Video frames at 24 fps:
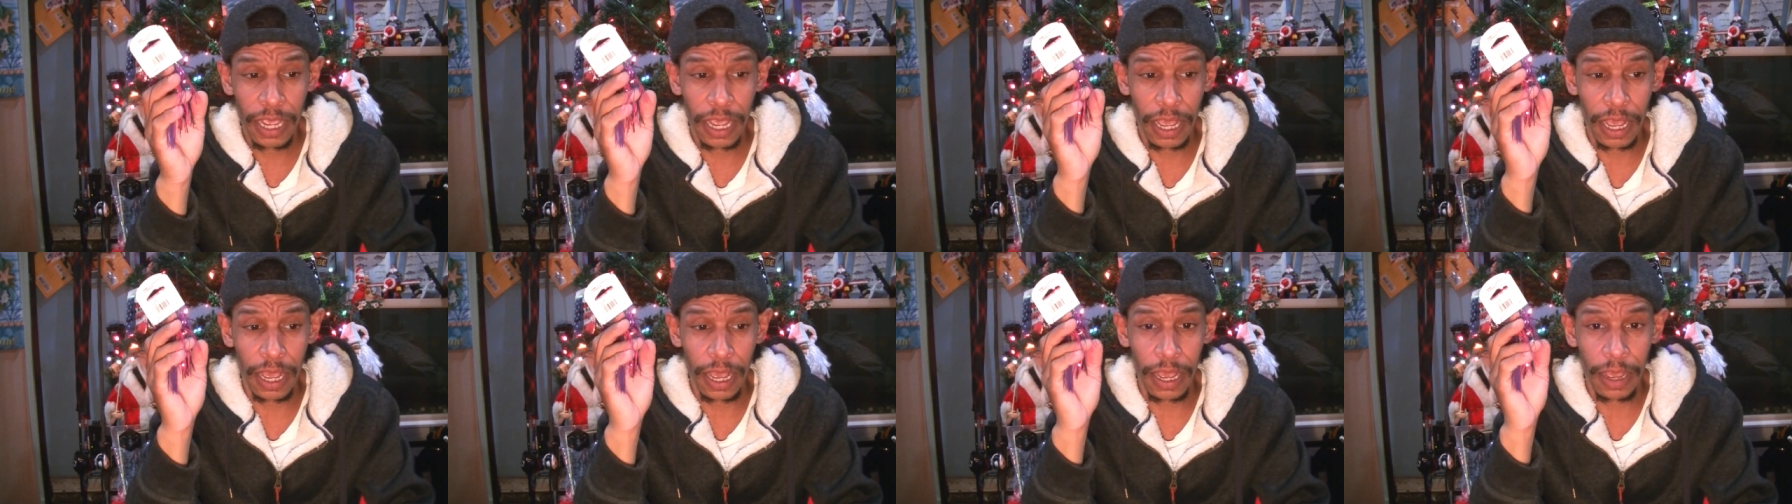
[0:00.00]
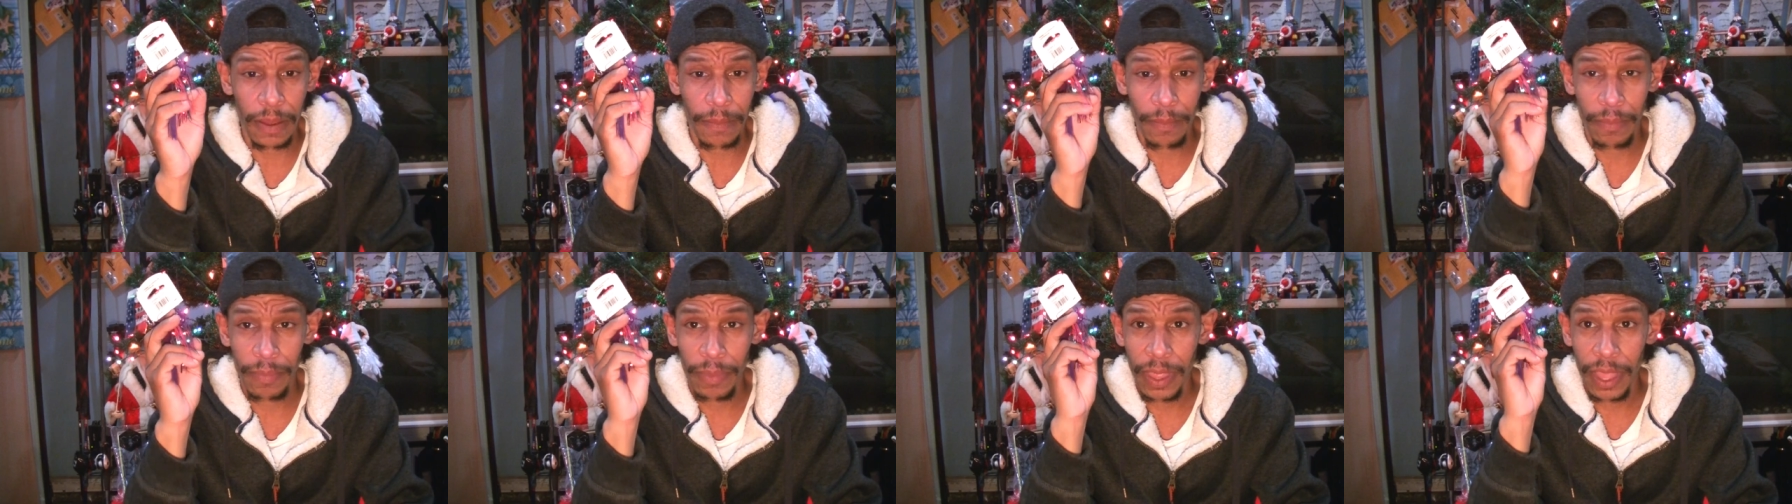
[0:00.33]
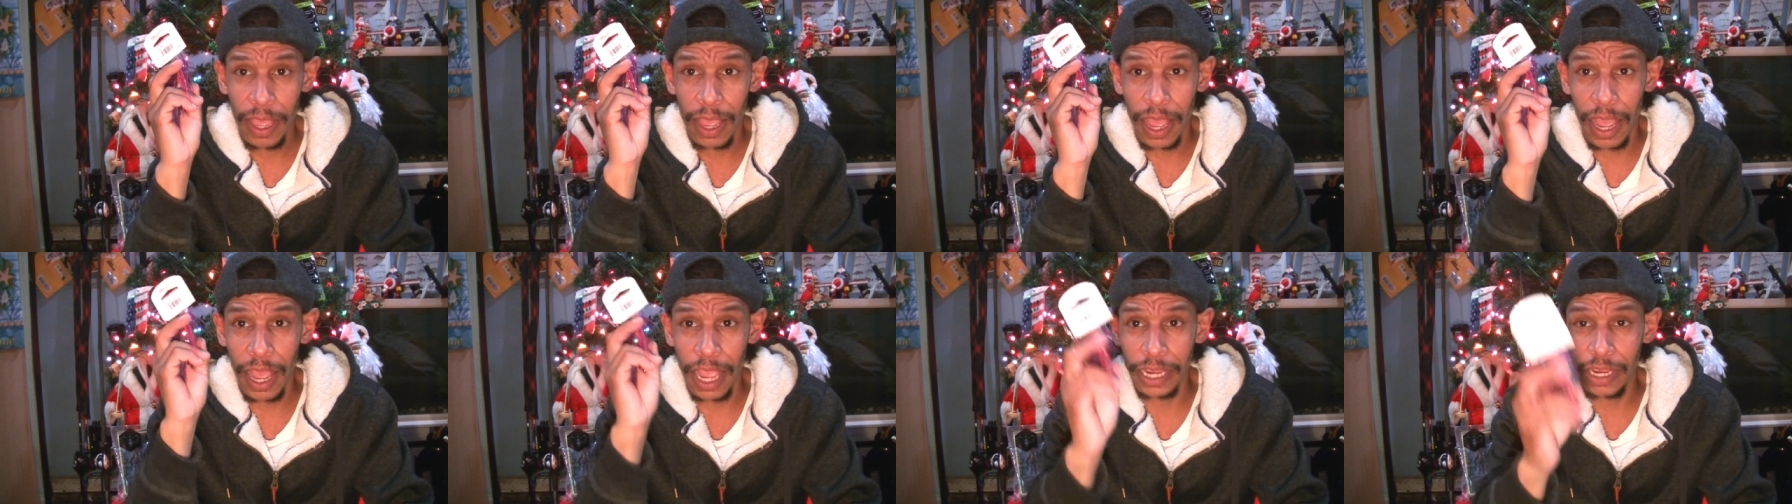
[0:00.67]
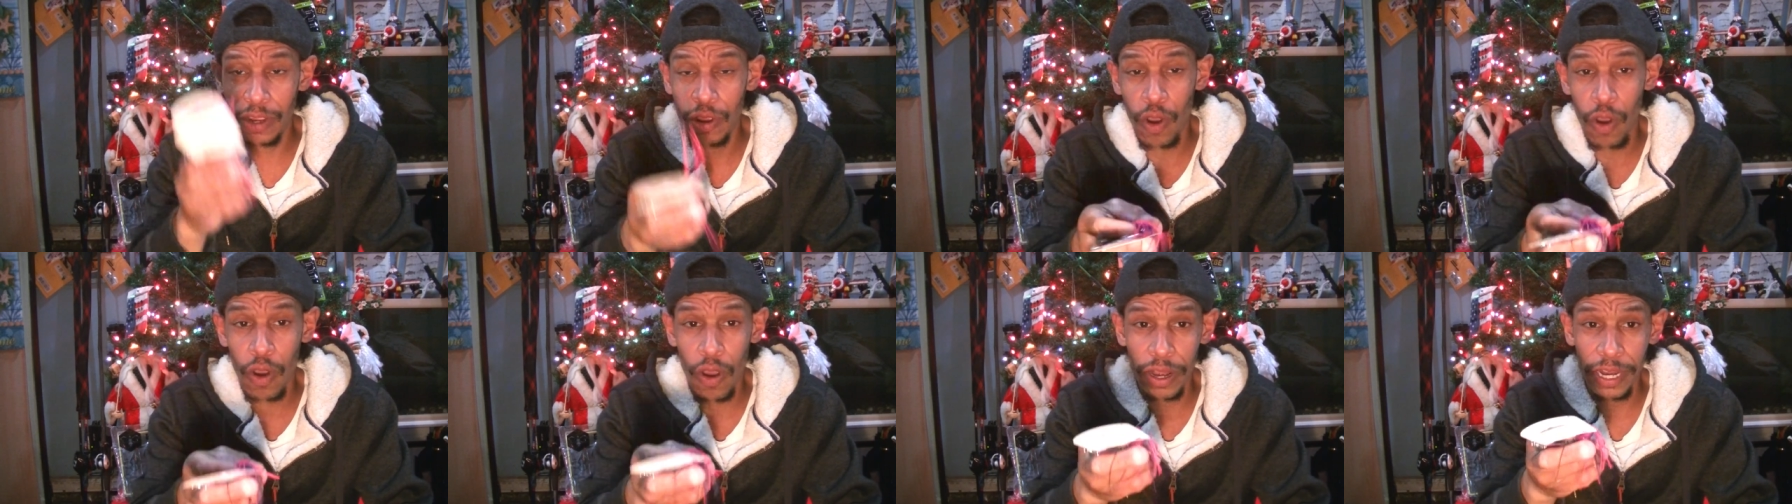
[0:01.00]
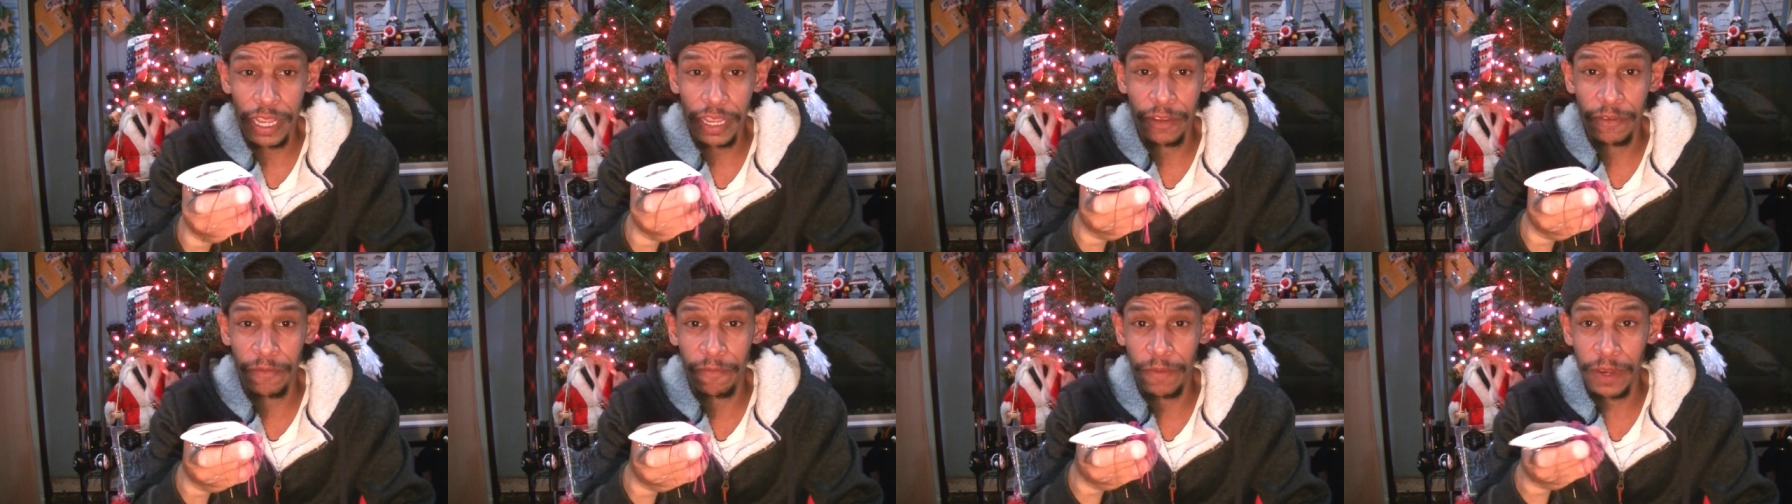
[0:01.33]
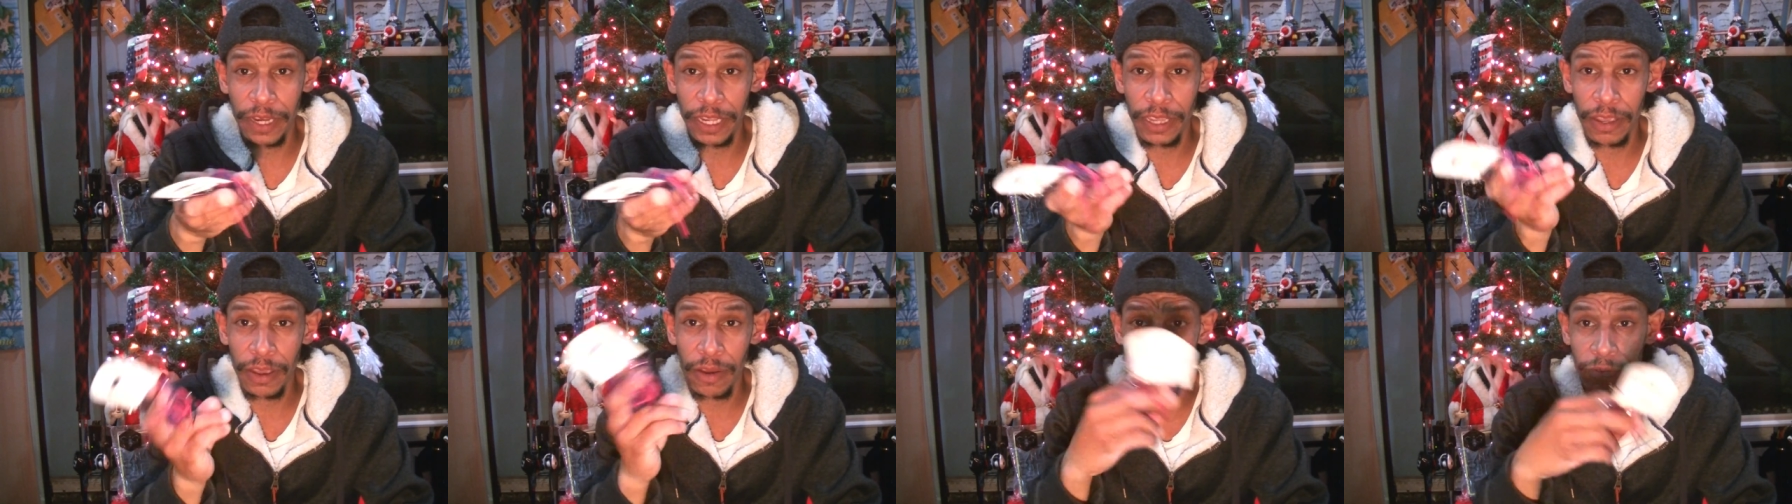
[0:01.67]
um, I caught his
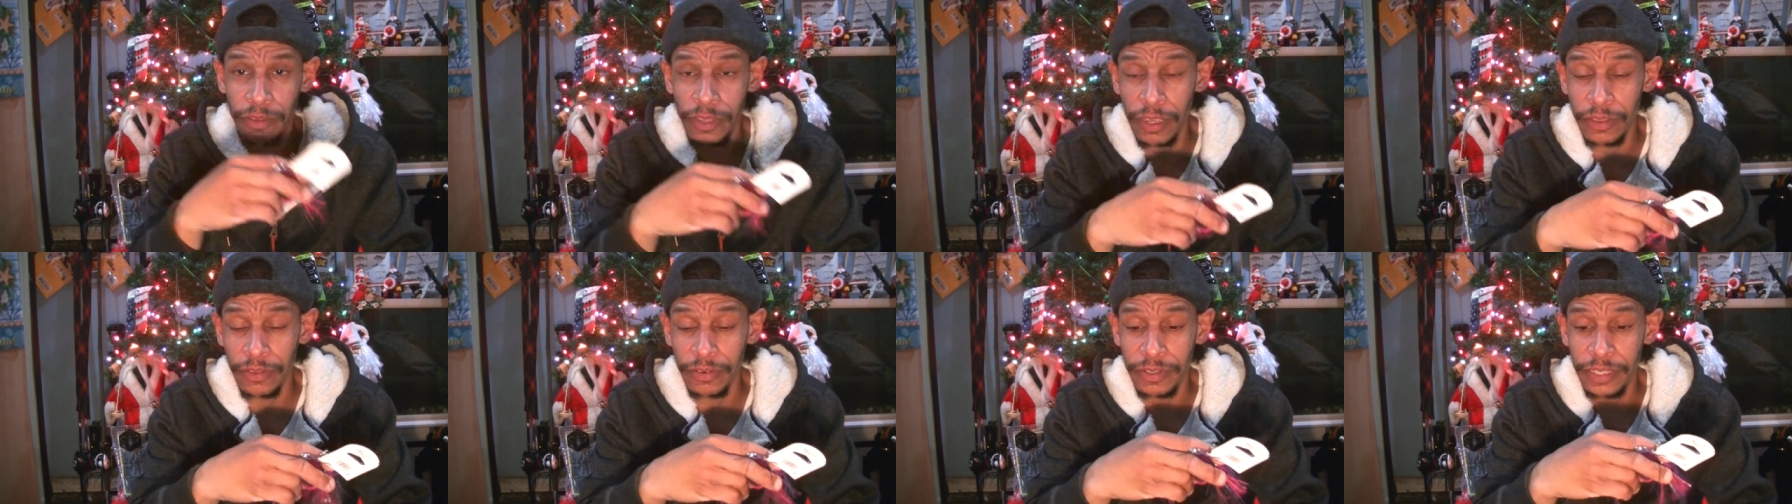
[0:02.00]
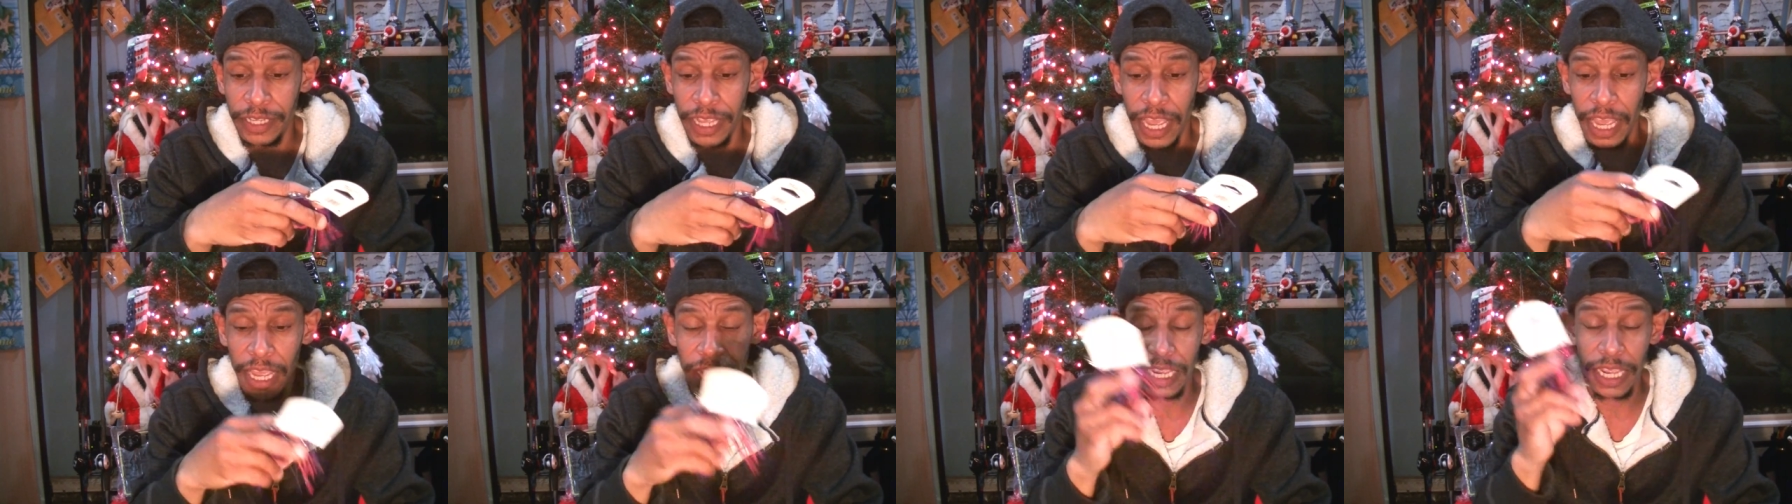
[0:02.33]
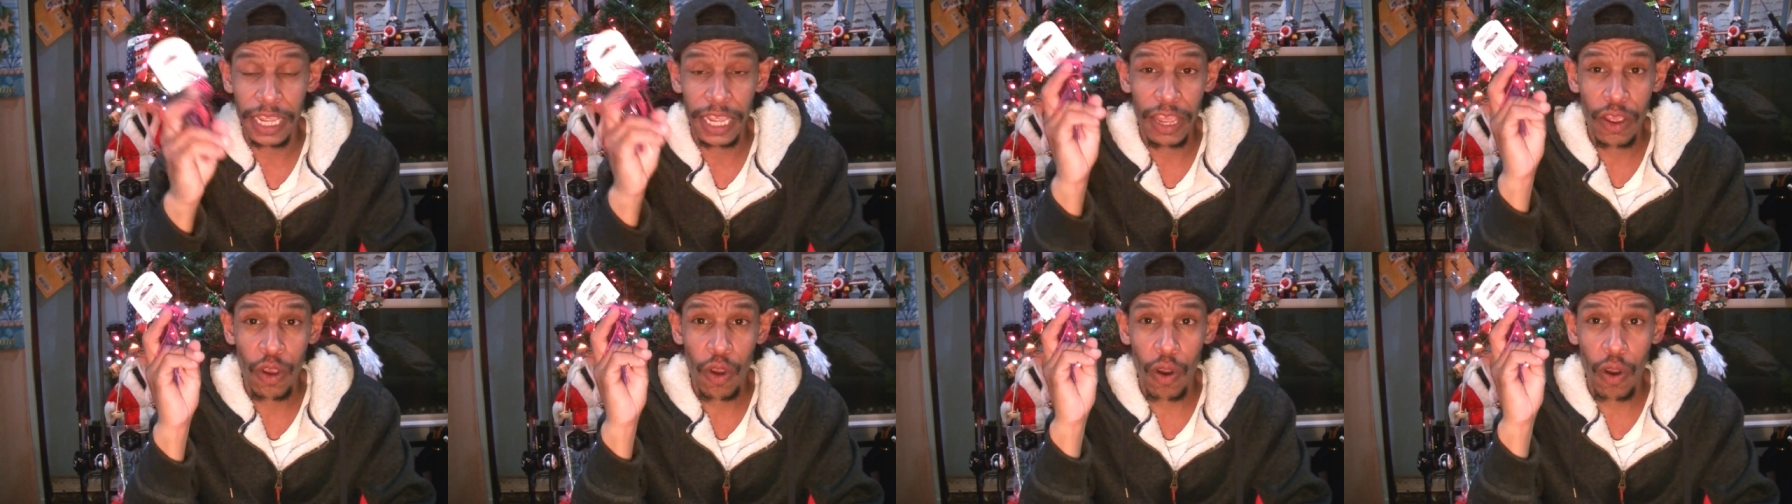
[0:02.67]
video the other day.